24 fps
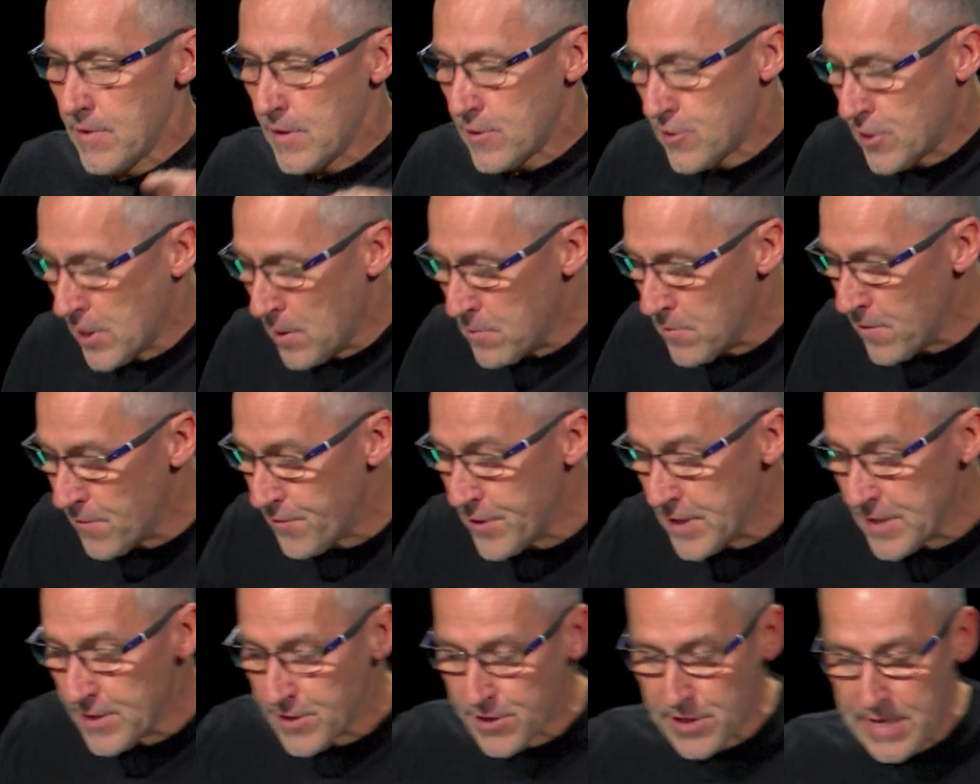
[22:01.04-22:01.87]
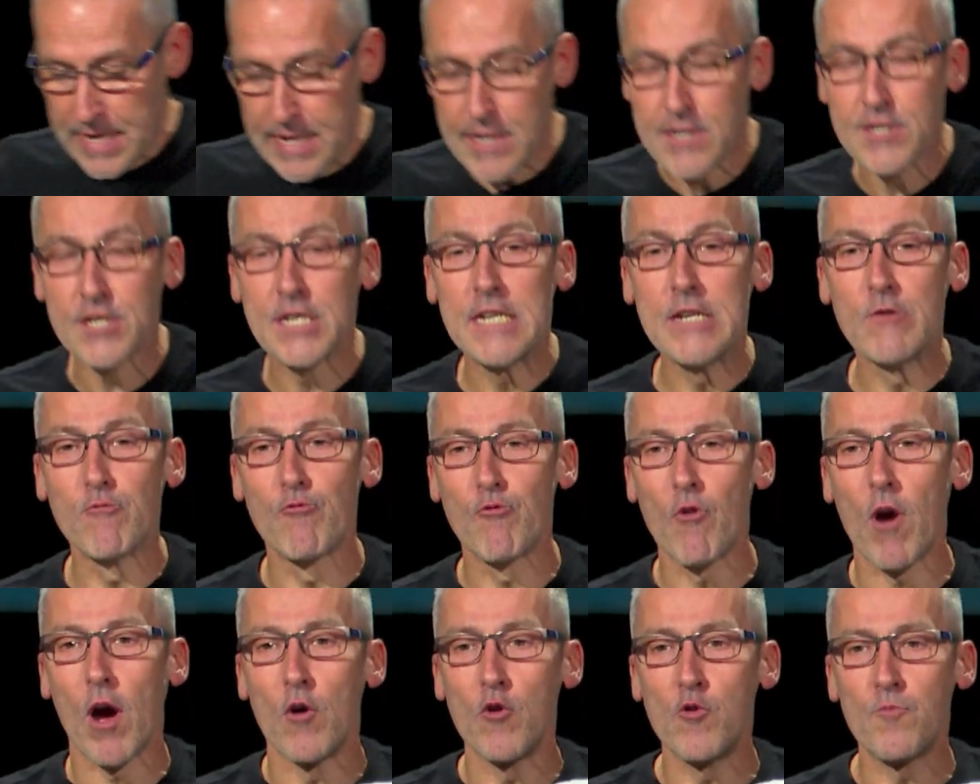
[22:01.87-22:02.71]
some of these things he
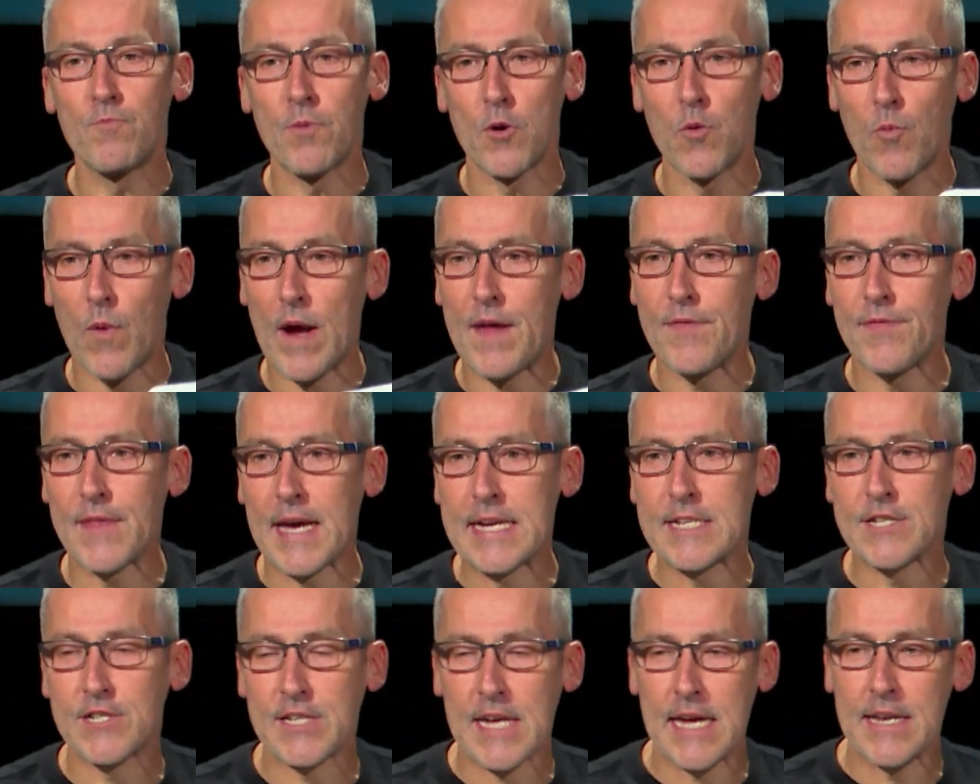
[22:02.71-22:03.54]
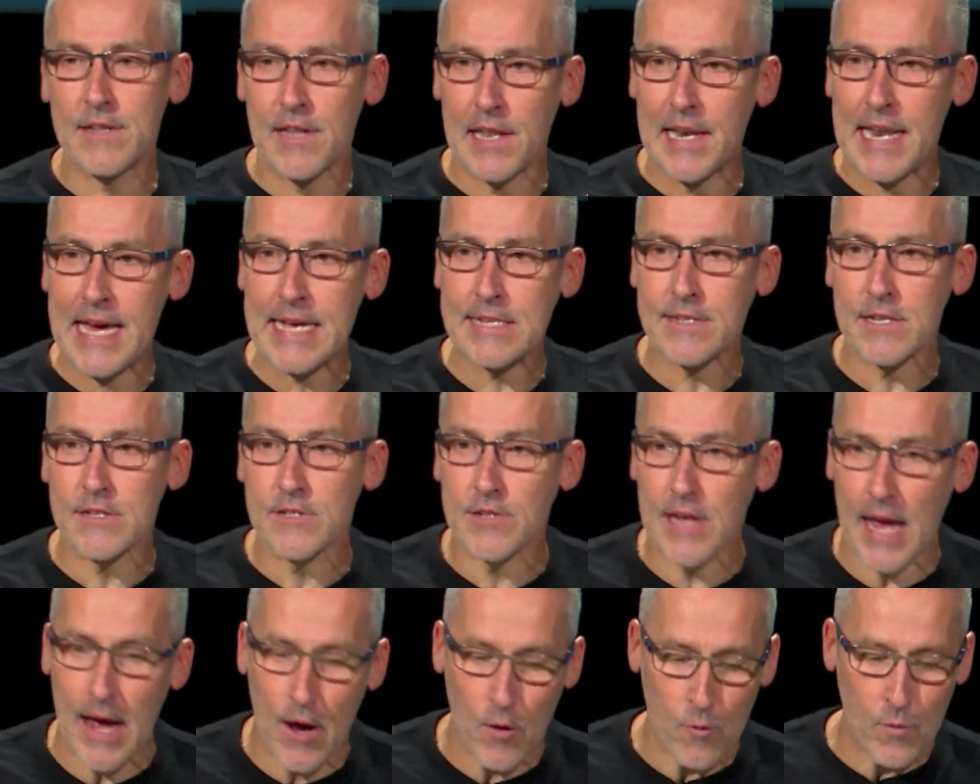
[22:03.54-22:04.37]
wrote, but when they sent
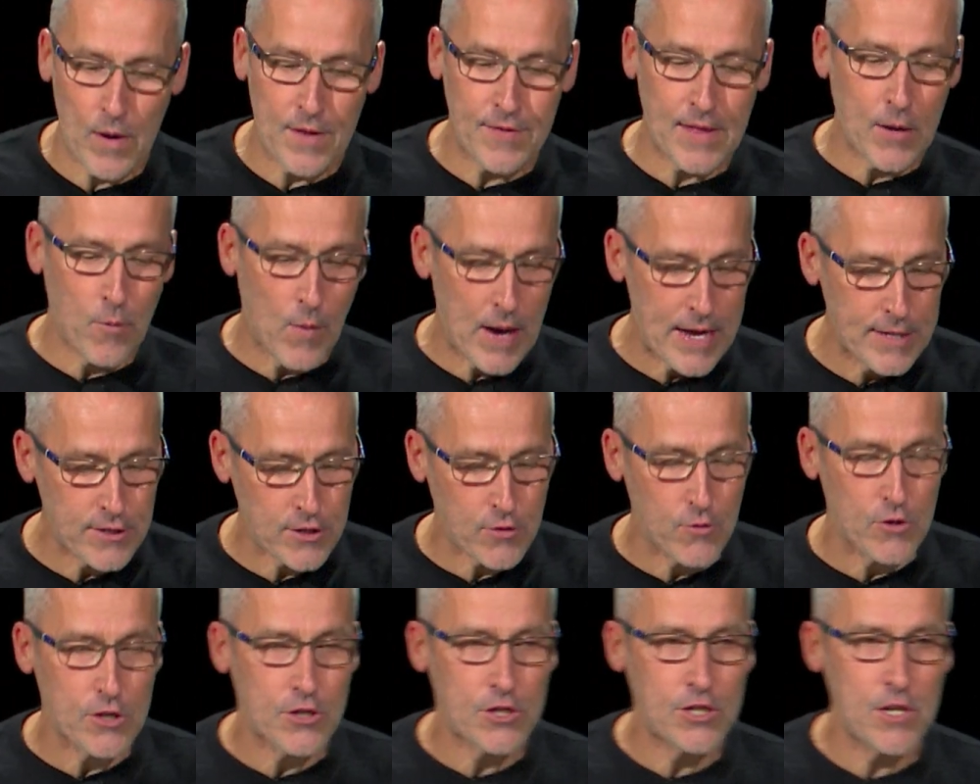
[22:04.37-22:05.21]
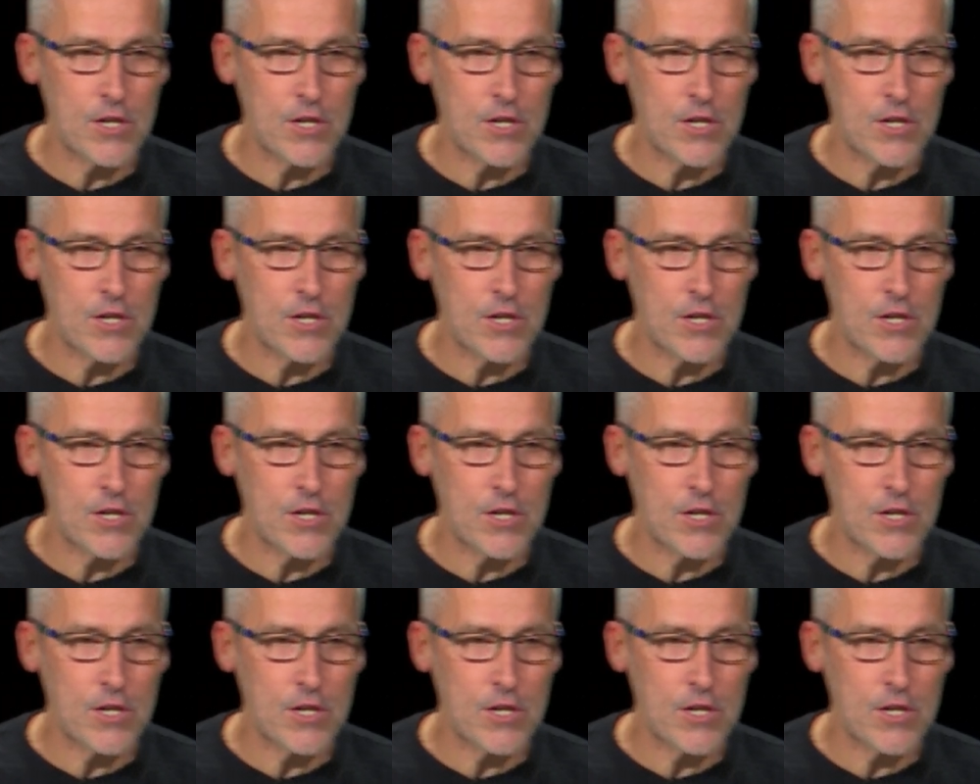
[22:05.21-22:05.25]
letters out, when they went to a